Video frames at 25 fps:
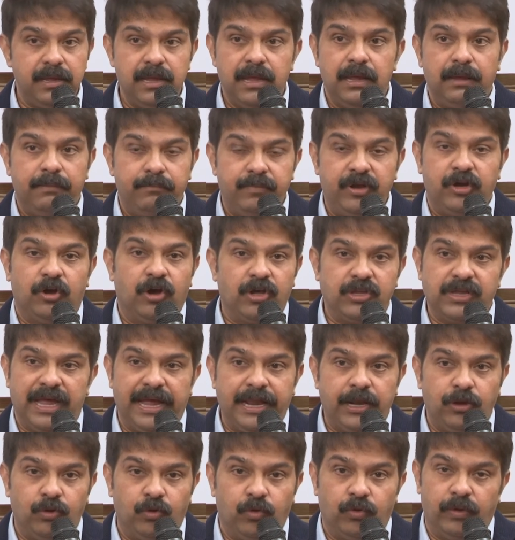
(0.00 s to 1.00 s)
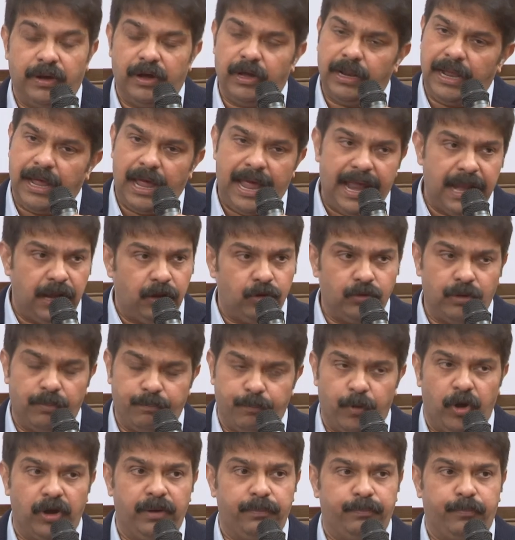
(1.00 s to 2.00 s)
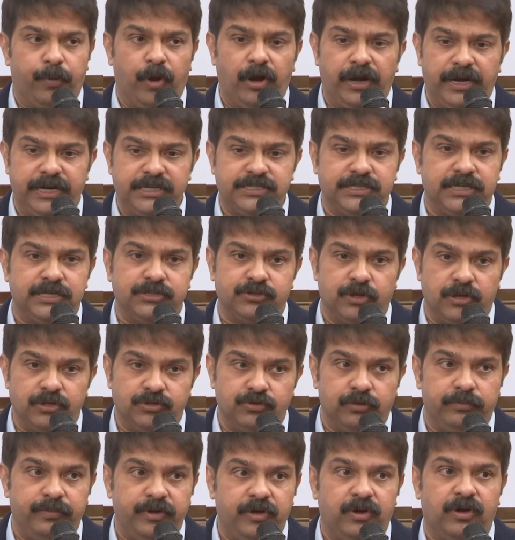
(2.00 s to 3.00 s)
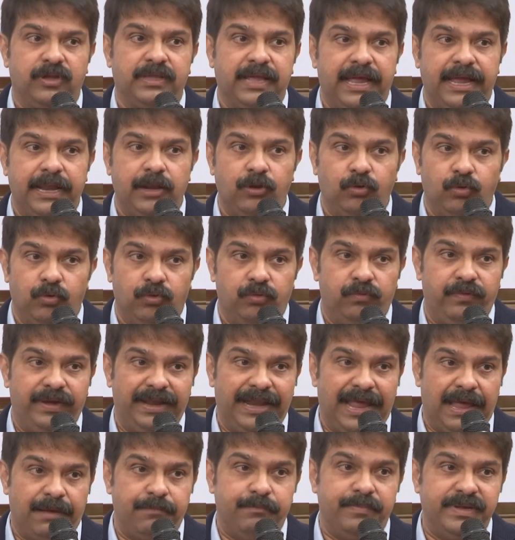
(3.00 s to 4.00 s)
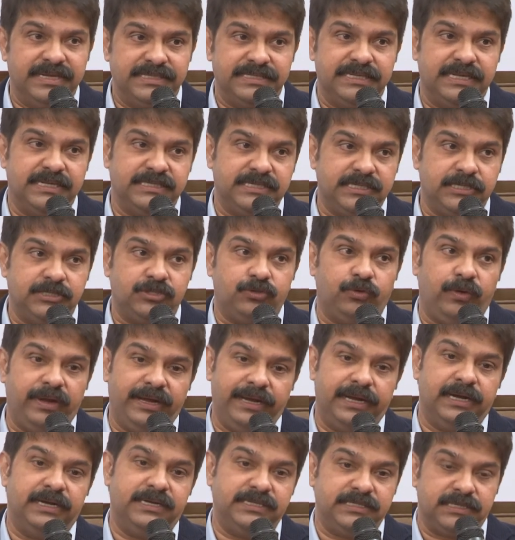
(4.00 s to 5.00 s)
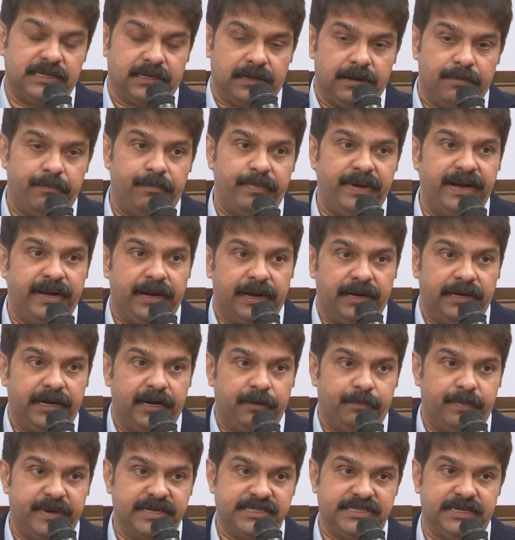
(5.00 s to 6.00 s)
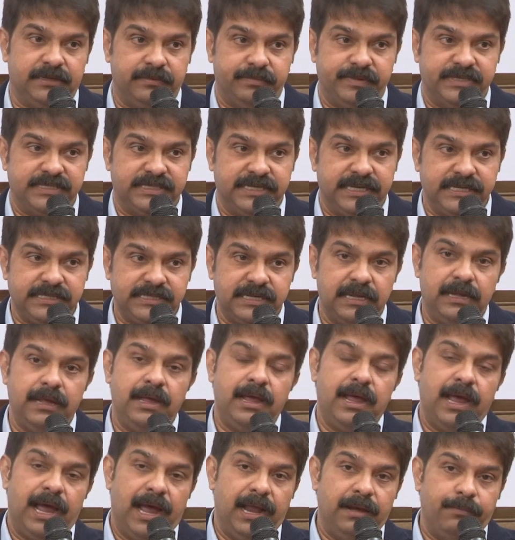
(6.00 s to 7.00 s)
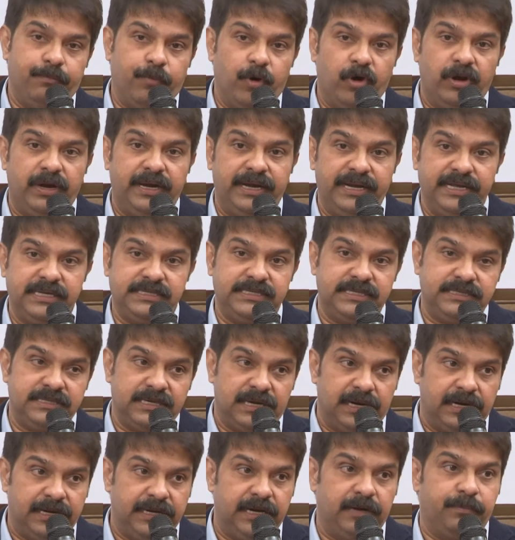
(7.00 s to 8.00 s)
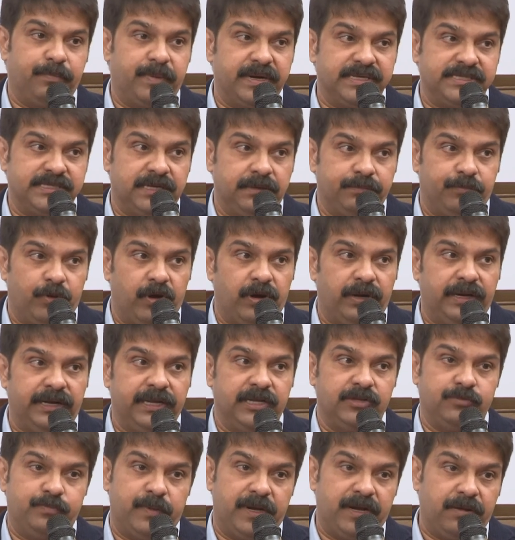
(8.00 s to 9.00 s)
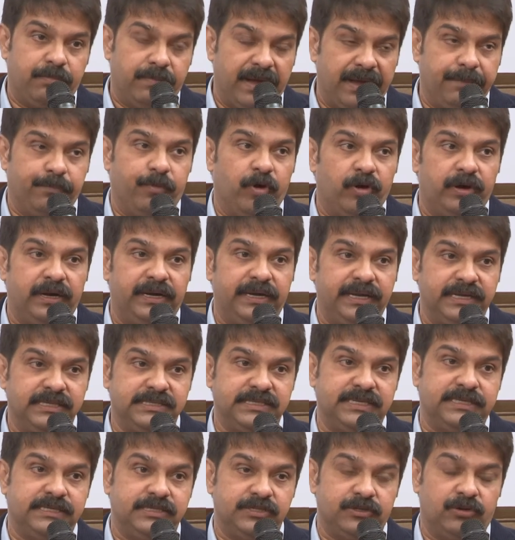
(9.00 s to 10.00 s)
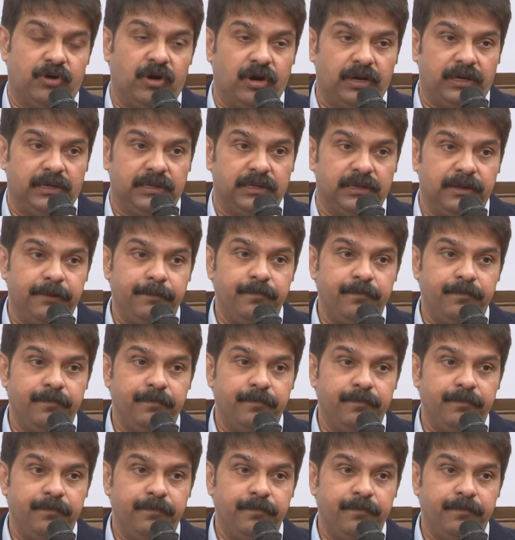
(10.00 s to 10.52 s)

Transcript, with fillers: because I know, uh, and pol politicians also, because I know when I'm business is doing, it is a complete 100% business, and politics is a 100% politics. But my politics, it's not a